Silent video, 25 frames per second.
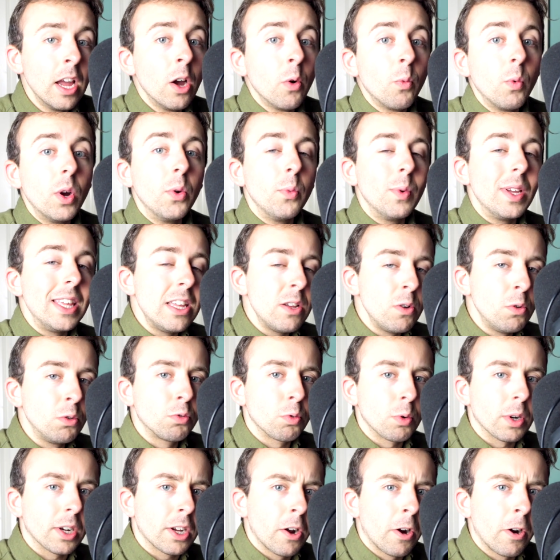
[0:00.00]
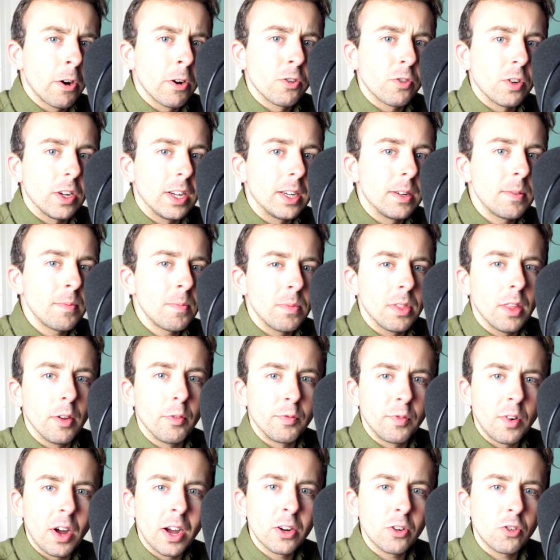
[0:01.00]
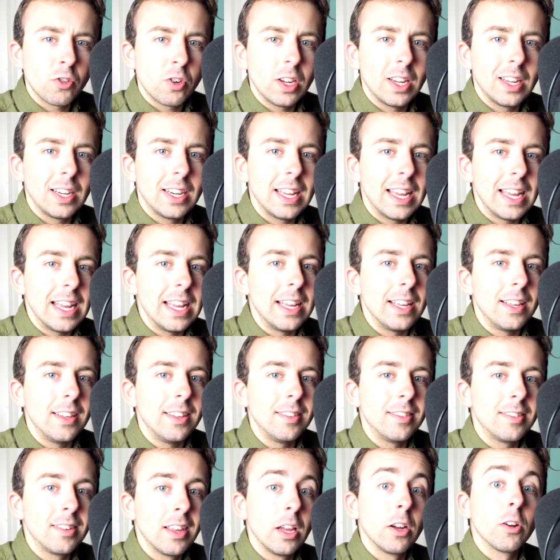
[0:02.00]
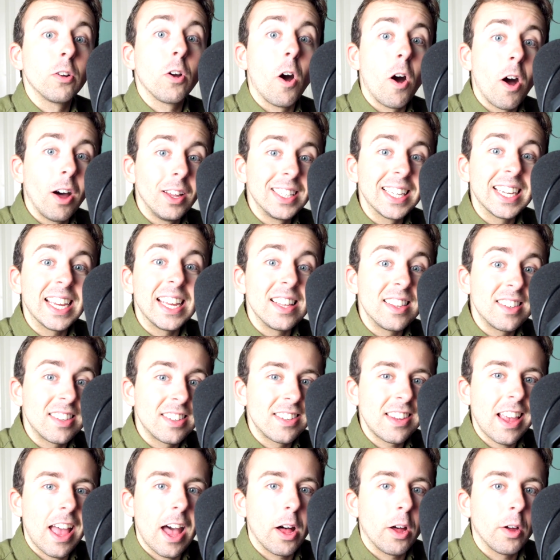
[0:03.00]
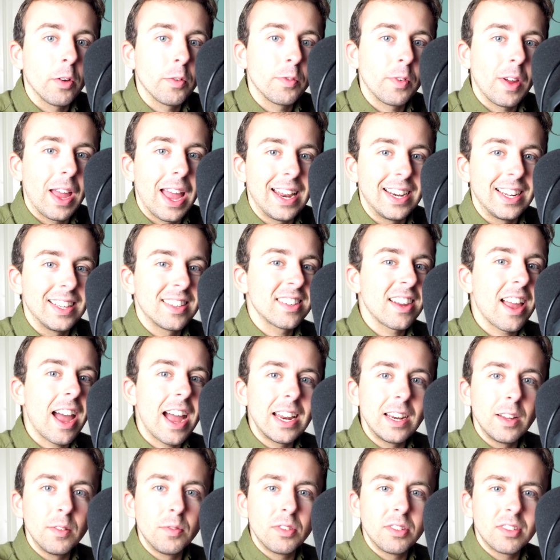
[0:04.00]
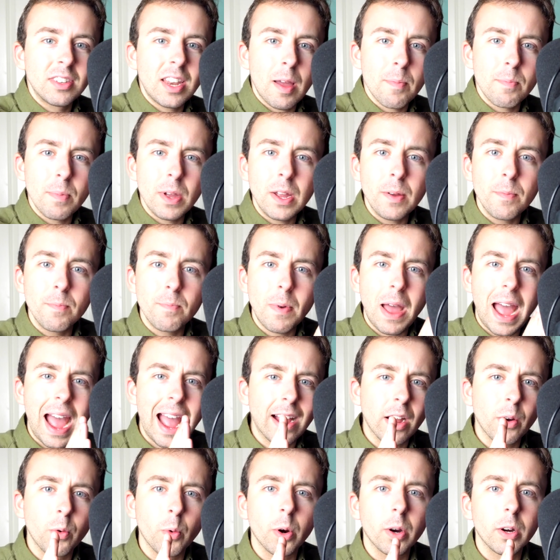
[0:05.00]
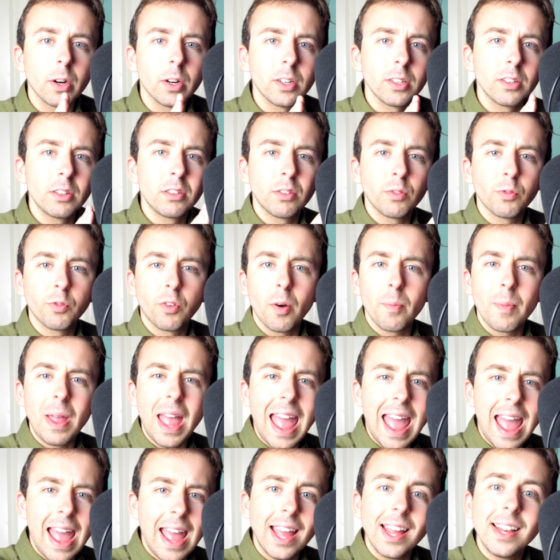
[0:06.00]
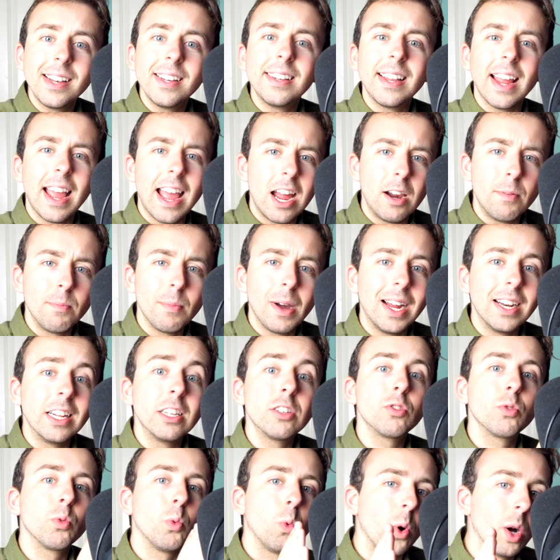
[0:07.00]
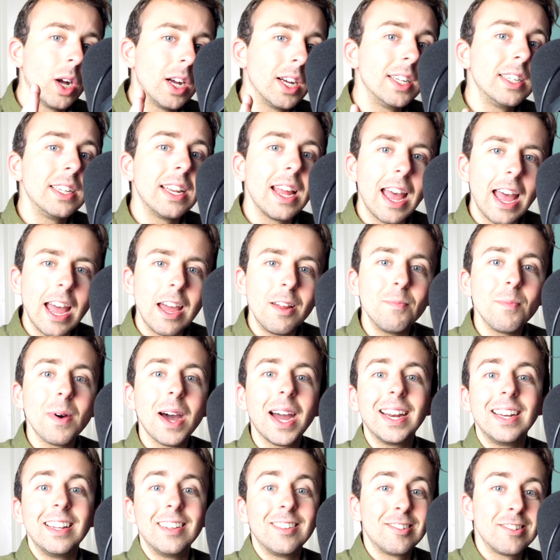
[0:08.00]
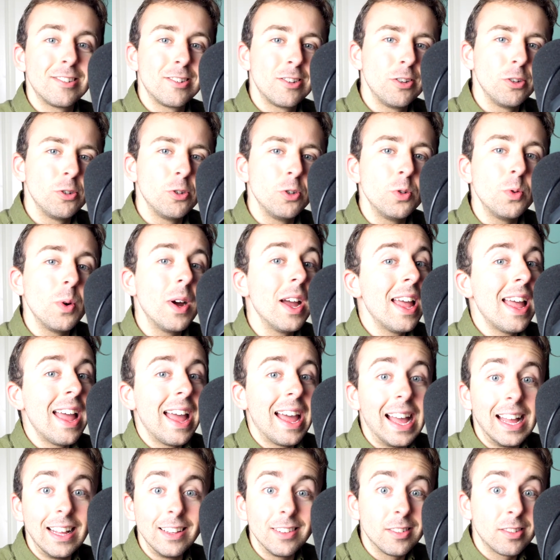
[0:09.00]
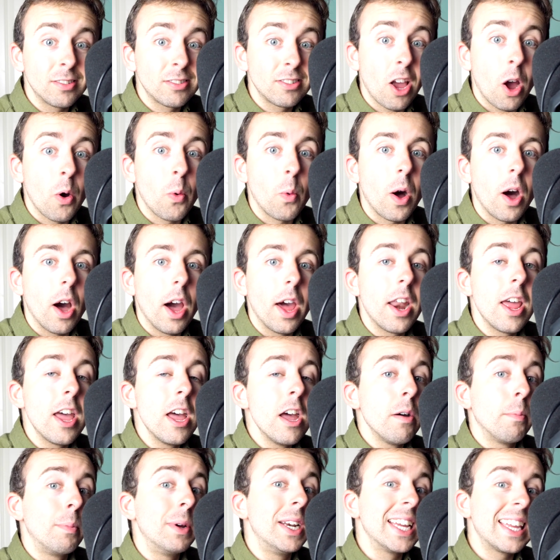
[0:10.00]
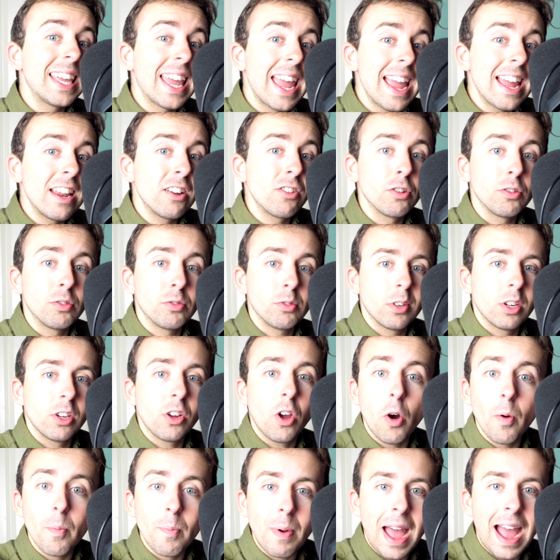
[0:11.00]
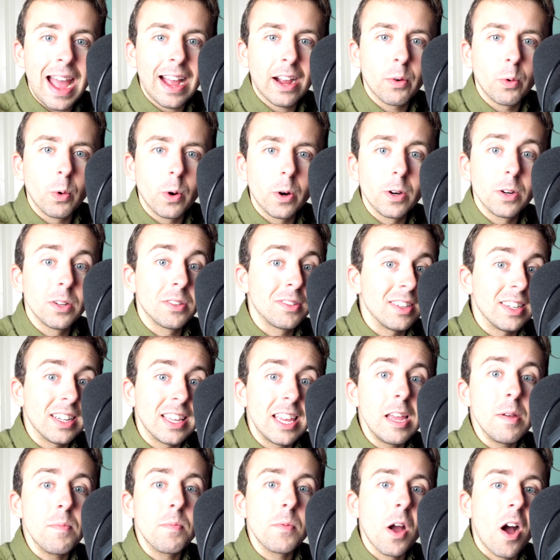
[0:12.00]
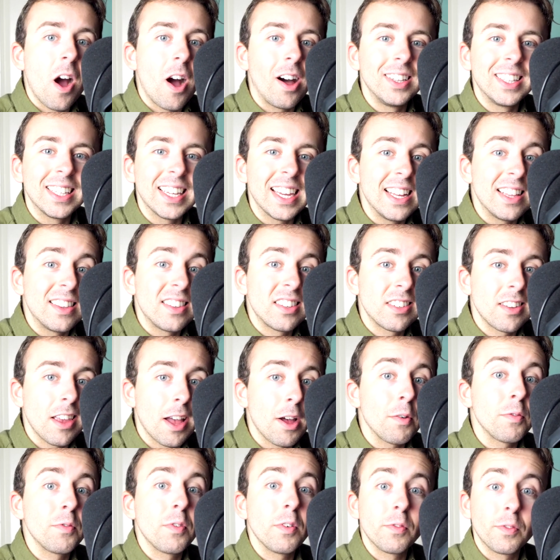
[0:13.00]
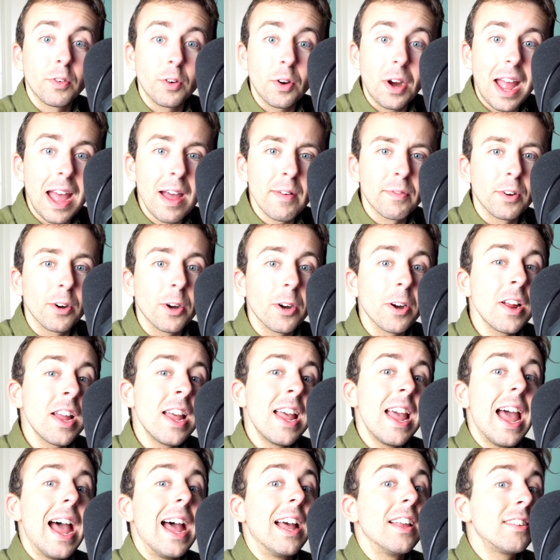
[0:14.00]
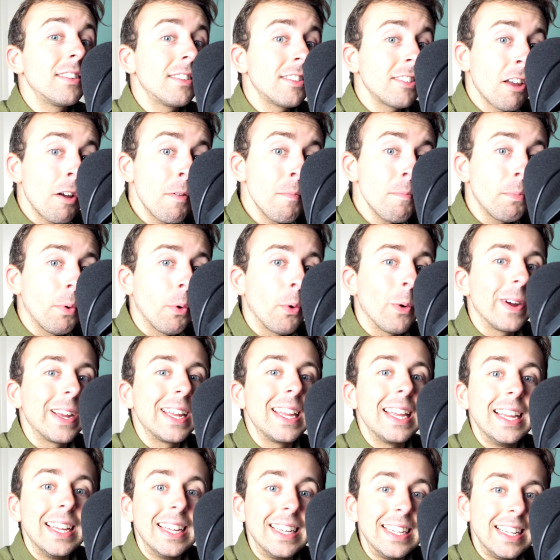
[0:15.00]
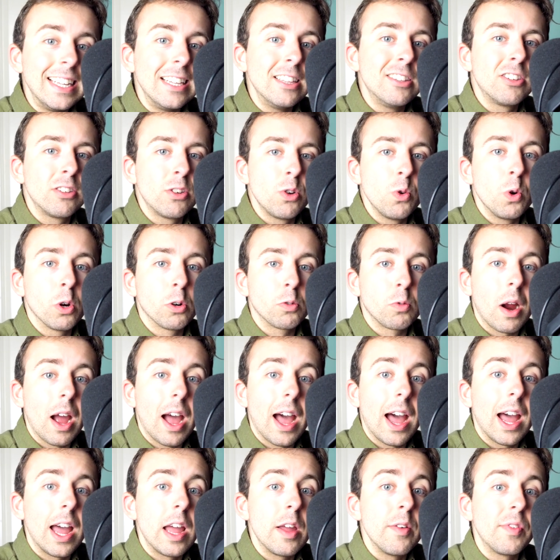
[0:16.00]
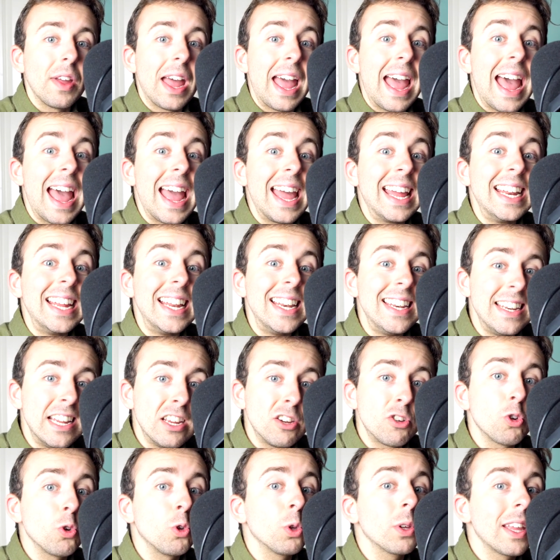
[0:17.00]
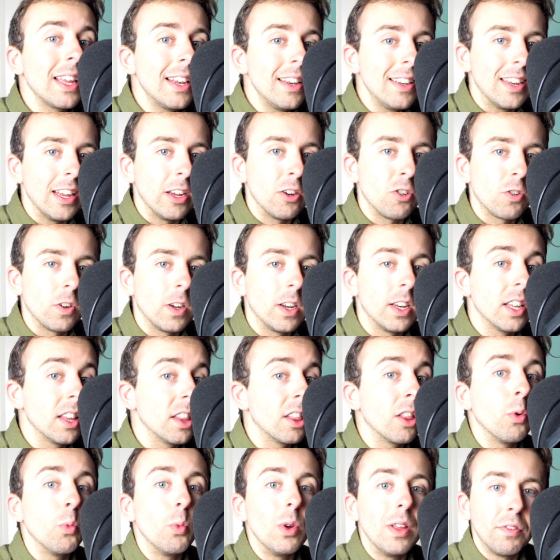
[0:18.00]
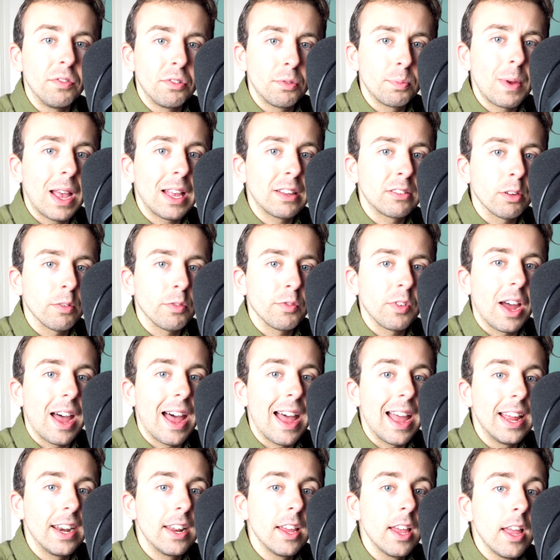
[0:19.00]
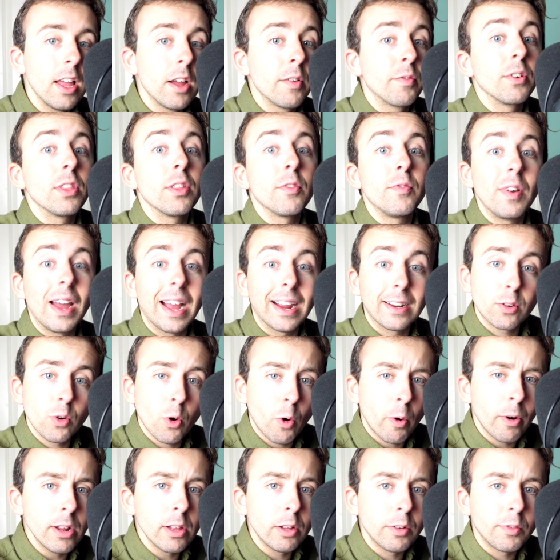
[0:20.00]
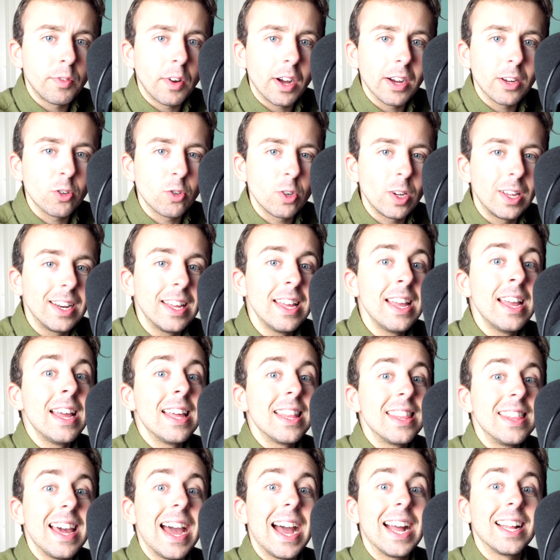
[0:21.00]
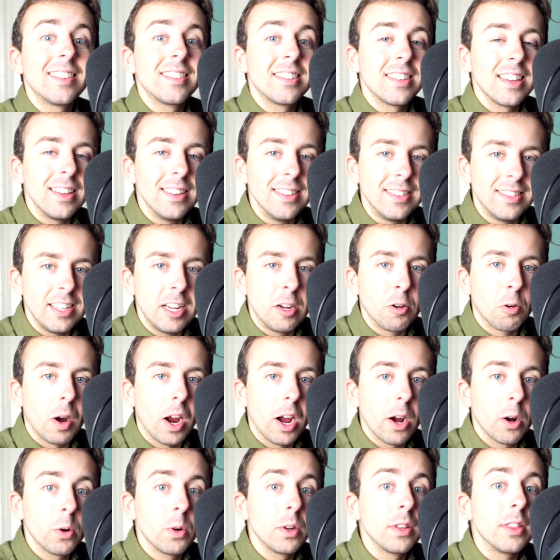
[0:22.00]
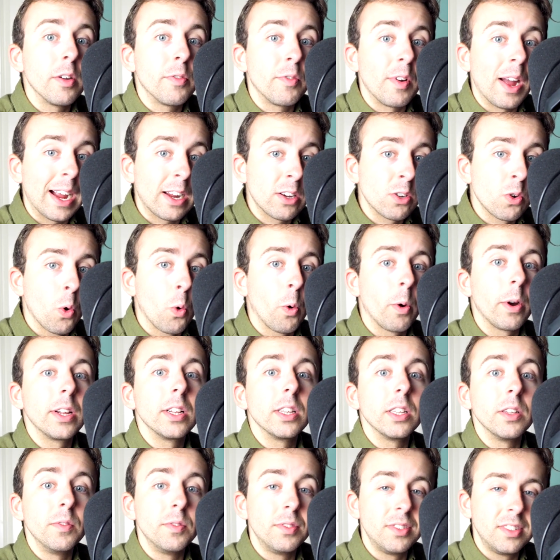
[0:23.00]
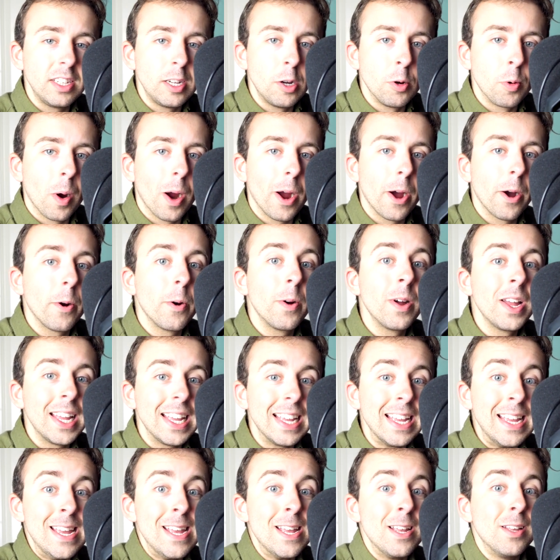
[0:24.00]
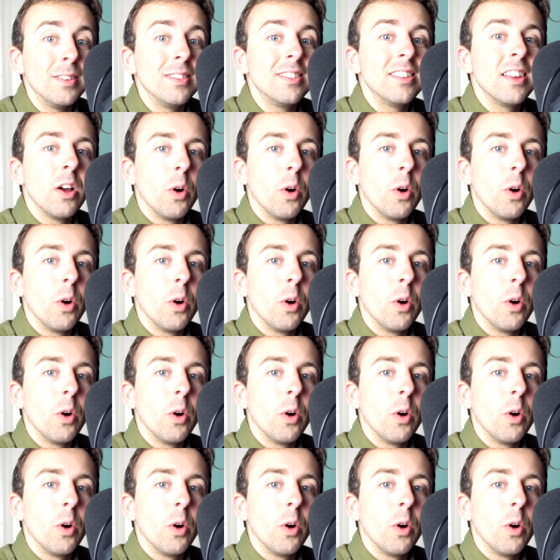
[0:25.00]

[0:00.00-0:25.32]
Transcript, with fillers: When we use recursion, the function is calling itself, and it's kind of stepping backwards from n to n minus one to n minus two, and so on. But it can't just go backwards and keep calling itself forever. At some point, it needs to arrive at an initial condition that we've specified. For the factorial function, that's zero. The factorial of zero is